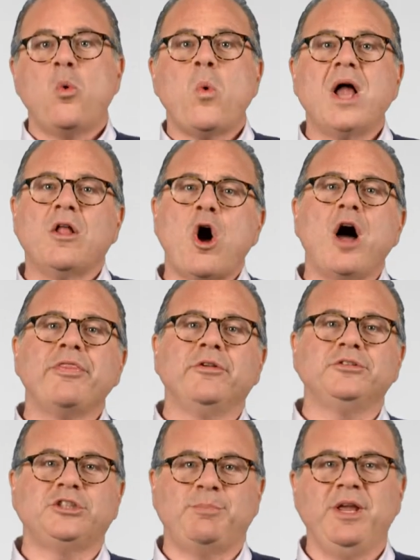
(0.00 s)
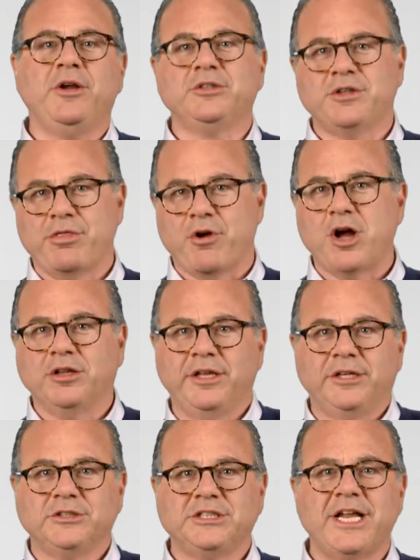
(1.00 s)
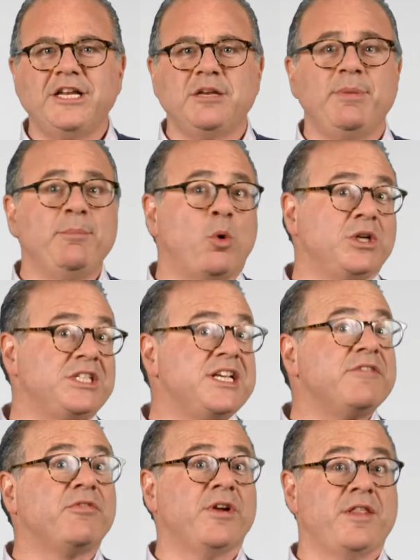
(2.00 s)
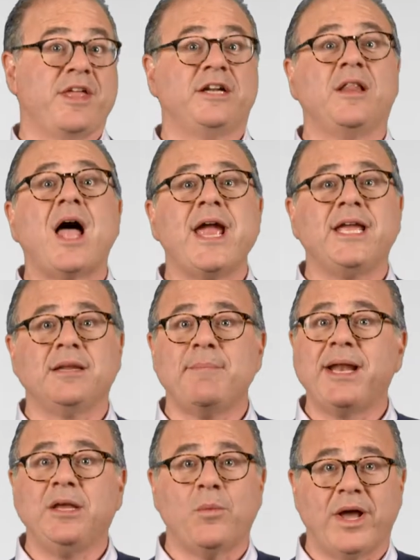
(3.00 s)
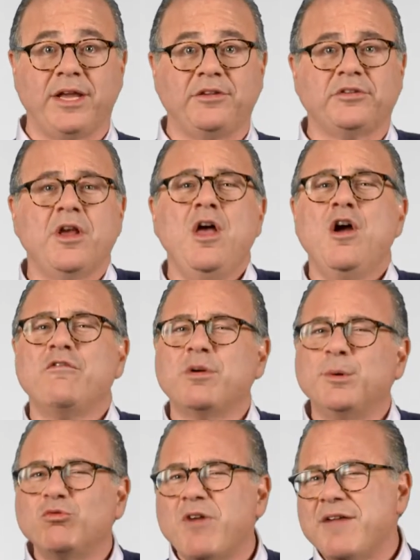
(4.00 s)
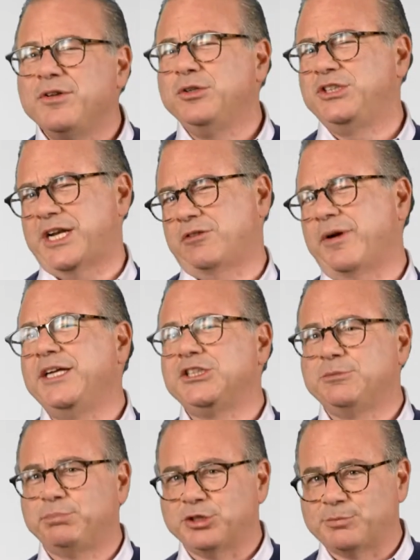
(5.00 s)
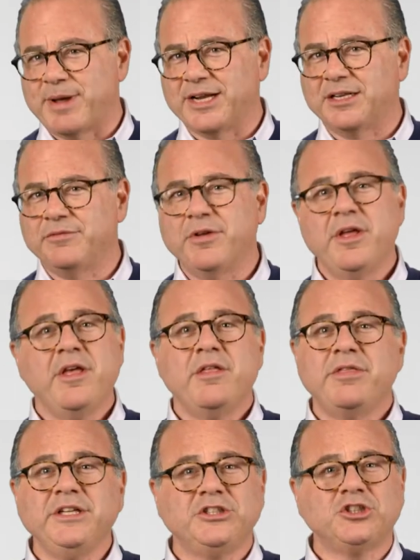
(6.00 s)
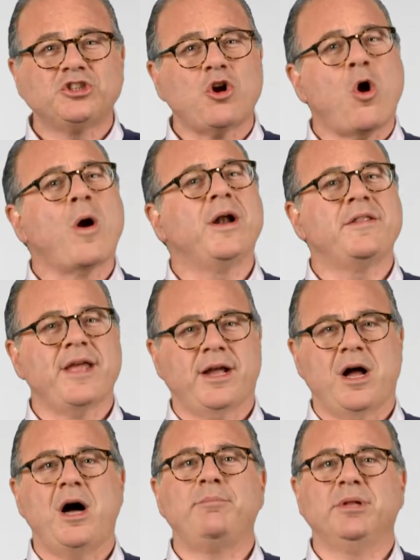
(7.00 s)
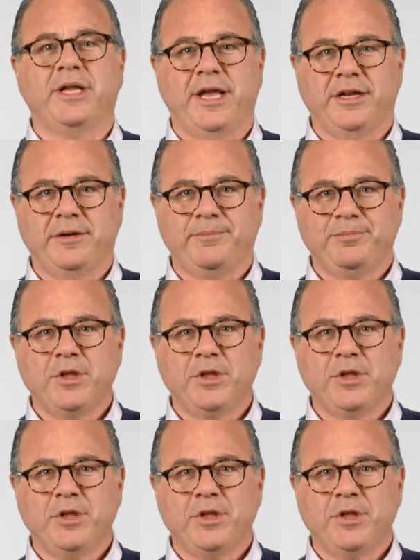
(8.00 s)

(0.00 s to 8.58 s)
While authors, speakers, and thought leaders tend to be more different than alike in many ways, from a revenue generation perspective, things just aren't that complicated.